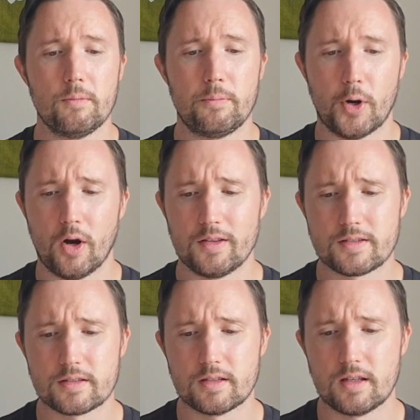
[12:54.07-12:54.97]
but
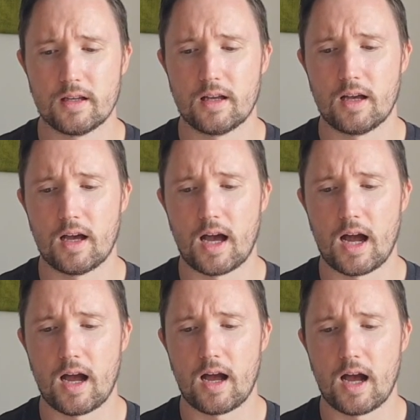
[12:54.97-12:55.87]

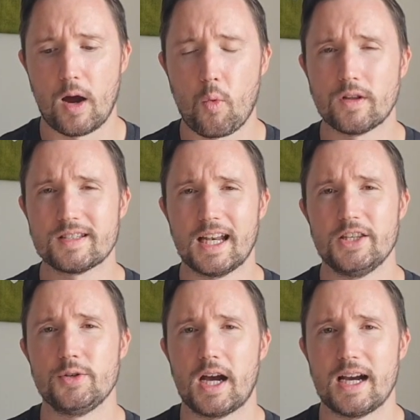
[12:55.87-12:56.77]
I want to let
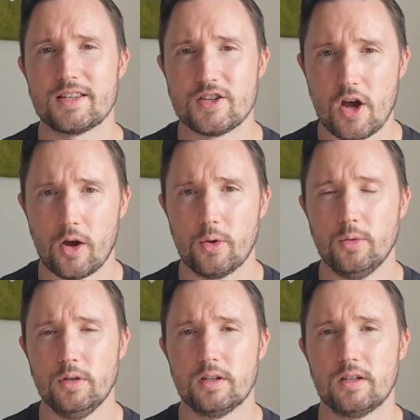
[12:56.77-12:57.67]
you guys
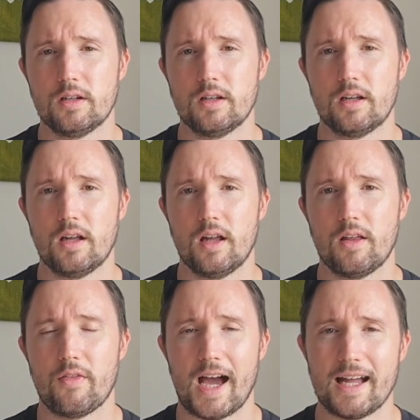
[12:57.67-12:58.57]
know
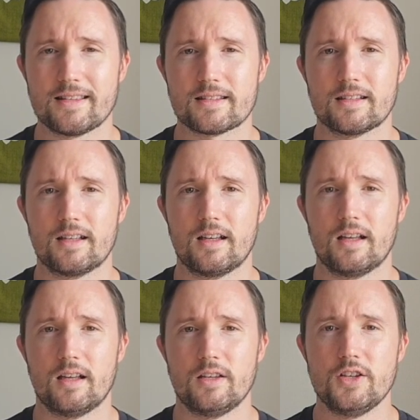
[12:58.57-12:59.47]
that,
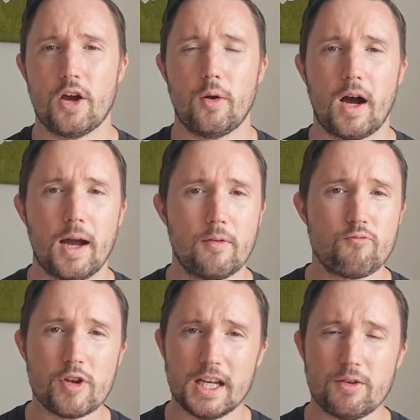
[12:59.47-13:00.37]
you know, I
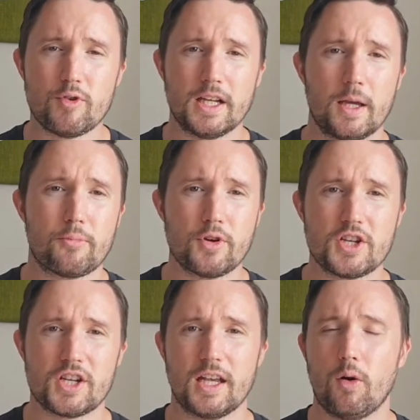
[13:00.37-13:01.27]
really
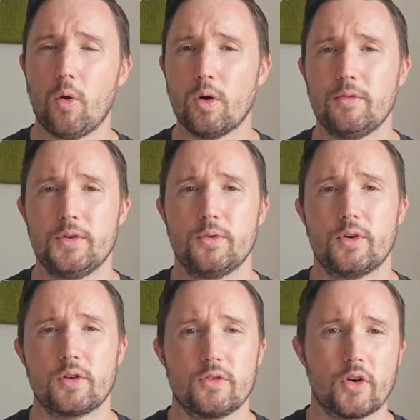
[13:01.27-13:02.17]
appreciate all of you
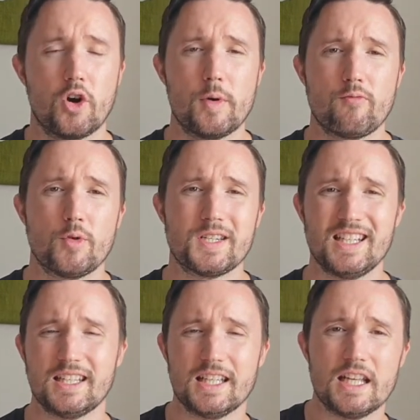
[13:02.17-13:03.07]
that come in
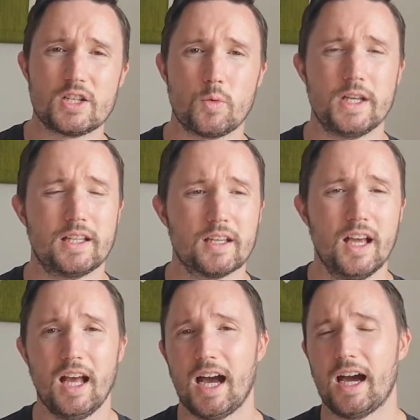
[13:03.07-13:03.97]
routinely each week,
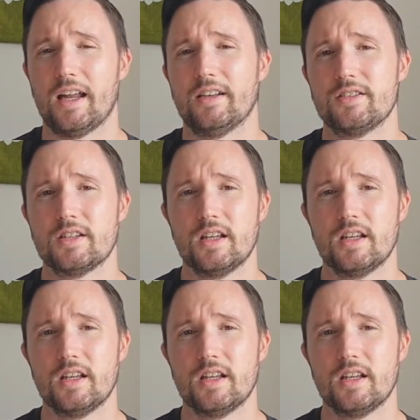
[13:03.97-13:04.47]
and